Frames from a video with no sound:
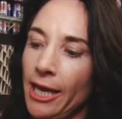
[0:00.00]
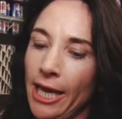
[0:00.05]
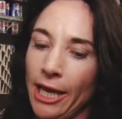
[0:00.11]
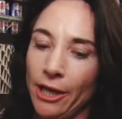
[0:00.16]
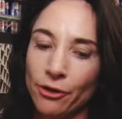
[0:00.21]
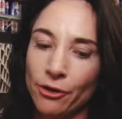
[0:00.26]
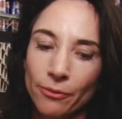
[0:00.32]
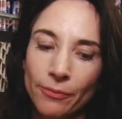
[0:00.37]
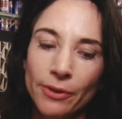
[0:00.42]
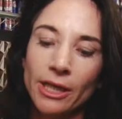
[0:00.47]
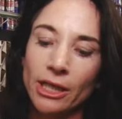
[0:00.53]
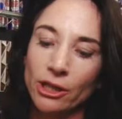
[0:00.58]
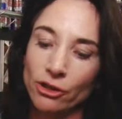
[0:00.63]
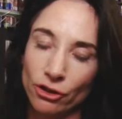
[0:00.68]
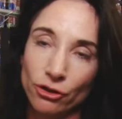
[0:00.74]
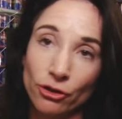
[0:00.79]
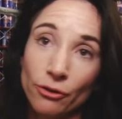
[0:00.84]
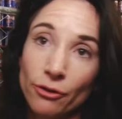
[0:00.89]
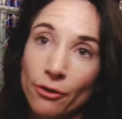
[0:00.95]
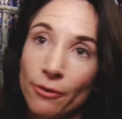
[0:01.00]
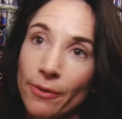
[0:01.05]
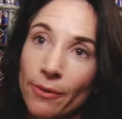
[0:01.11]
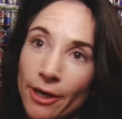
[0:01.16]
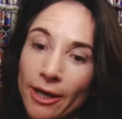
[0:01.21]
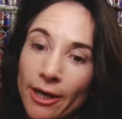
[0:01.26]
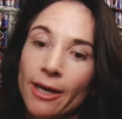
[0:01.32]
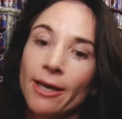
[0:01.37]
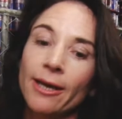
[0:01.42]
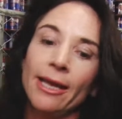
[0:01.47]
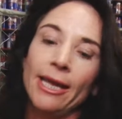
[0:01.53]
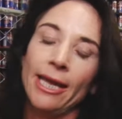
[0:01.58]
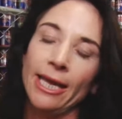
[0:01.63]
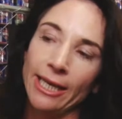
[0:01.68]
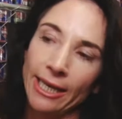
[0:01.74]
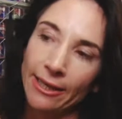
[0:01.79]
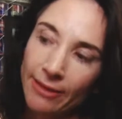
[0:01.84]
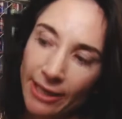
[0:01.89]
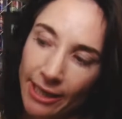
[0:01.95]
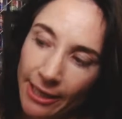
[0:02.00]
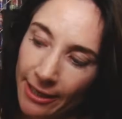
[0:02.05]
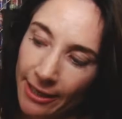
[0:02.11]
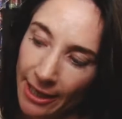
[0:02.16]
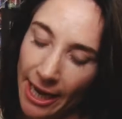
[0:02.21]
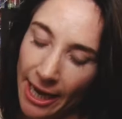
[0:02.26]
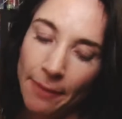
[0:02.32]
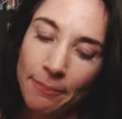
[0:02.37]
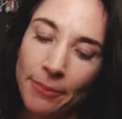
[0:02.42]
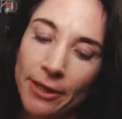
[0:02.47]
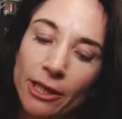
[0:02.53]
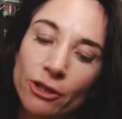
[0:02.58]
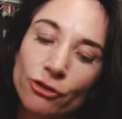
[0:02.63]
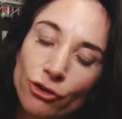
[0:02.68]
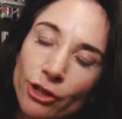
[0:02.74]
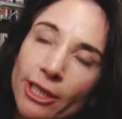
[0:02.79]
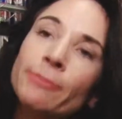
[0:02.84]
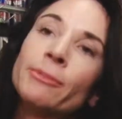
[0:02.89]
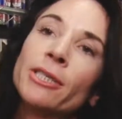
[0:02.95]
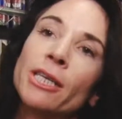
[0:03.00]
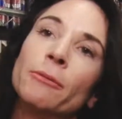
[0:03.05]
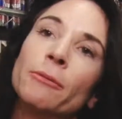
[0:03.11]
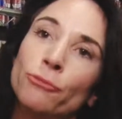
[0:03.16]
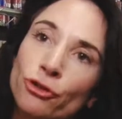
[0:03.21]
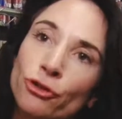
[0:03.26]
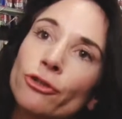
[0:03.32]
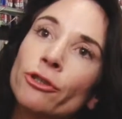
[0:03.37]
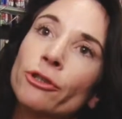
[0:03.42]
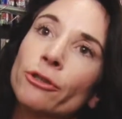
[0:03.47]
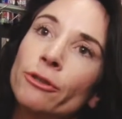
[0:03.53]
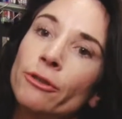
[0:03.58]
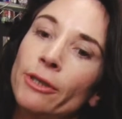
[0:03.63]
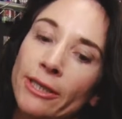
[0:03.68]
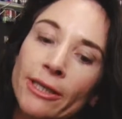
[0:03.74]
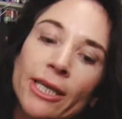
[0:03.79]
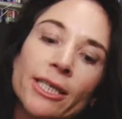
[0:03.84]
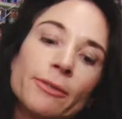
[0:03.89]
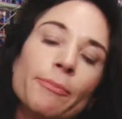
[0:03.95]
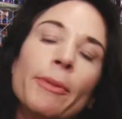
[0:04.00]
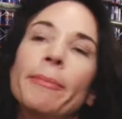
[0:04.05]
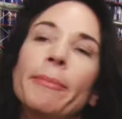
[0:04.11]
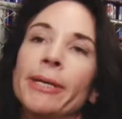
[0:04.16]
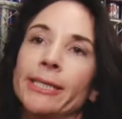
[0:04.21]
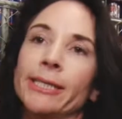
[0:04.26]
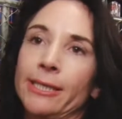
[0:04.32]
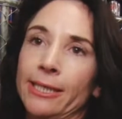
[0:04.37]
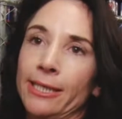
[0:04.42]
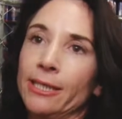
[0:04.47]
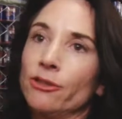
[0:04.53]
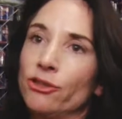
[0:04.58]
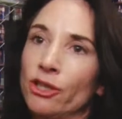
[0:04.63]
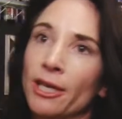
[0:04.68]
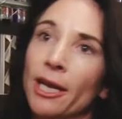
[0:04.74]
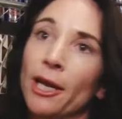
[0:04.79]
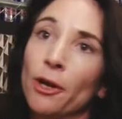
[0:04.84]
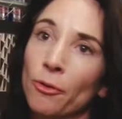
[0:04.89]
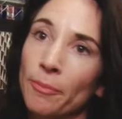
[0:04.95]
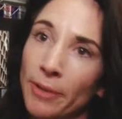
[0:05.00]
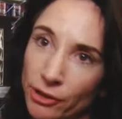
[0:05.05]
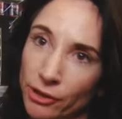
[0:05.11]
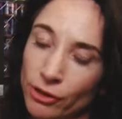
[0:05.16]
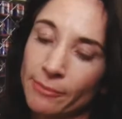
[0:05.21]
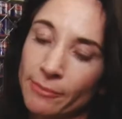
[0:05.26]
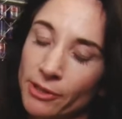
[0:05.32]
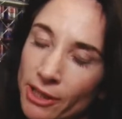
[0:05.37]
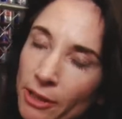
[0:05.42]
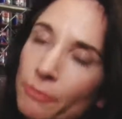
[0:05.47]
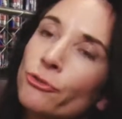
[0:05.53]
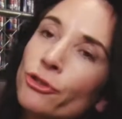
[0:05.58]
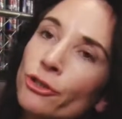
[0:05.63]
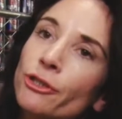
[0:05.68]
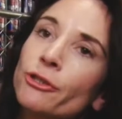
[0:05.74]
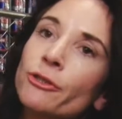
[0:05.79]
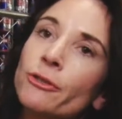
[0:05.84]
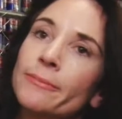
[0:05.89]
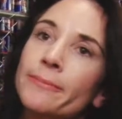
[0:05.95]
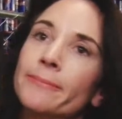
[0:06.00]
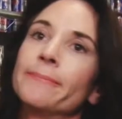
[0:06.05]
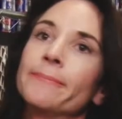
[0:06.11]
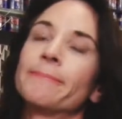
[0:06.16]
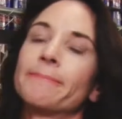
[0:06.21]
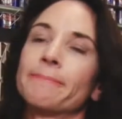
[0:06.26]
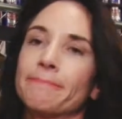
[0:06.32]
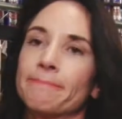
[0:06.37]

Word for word: and you're willing to do the work, anything can happen and dreams come true, and that's my message, and I hope my dreams come true.